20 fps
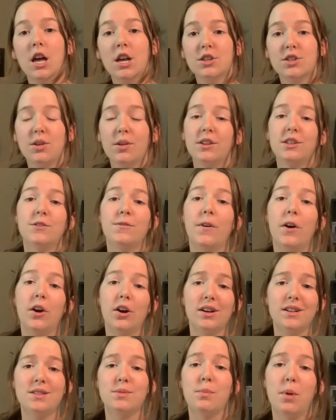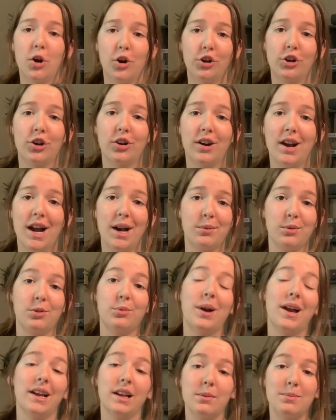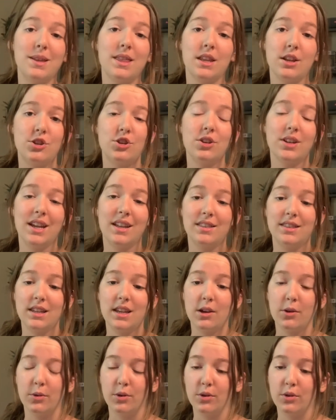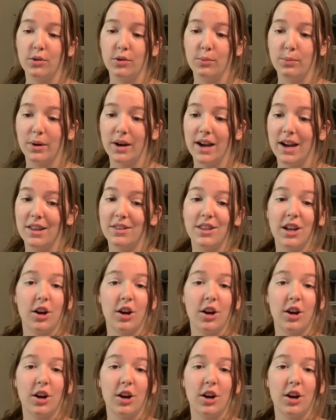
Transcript: So as far as marker, I would recommend that you get the Ohuhu brand.